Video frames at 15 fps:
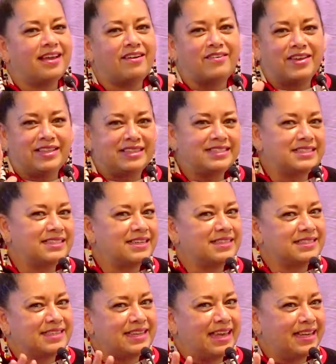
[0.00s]
Wait, this
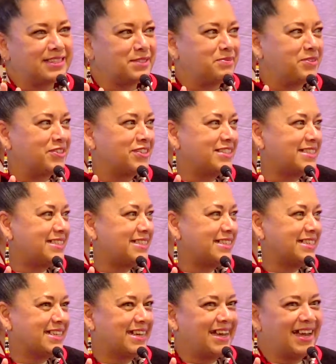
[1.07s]
sounds like experts.
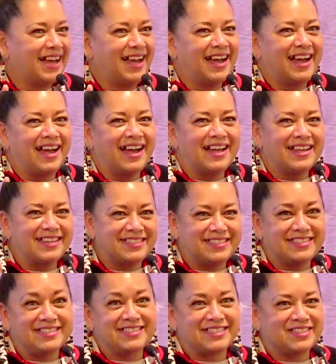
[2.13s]

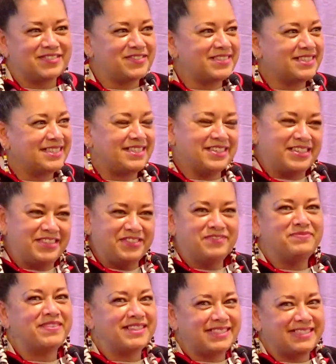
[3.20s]
This is really good. You
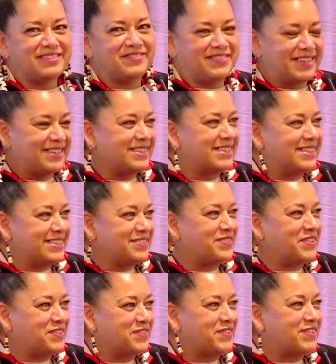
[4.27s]
must have done this
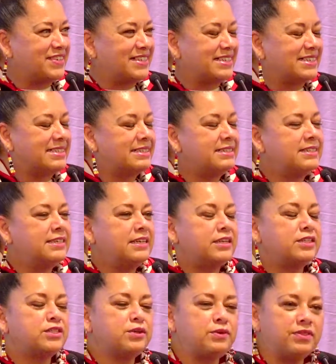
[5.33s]
before.
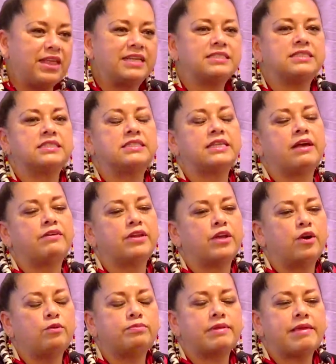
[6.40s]
So that's the sound I
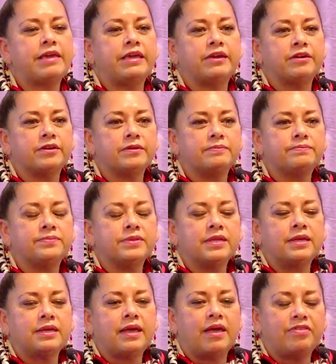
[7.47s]
hope to hear
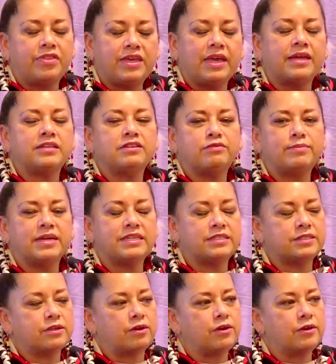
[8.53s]
at the end of my
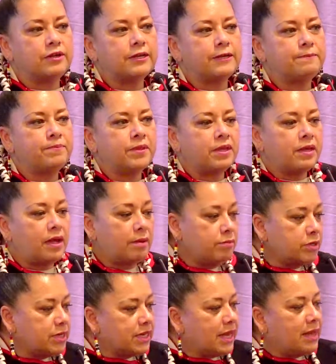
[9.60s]
song. I'm
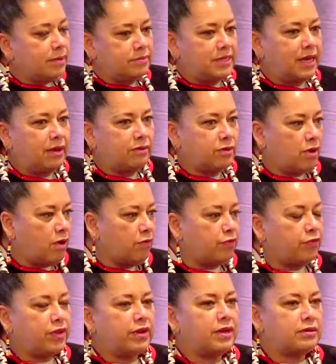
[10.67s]
going to come down off
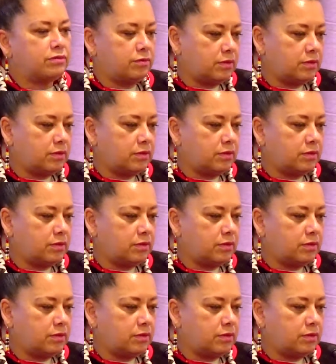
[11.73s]
of here.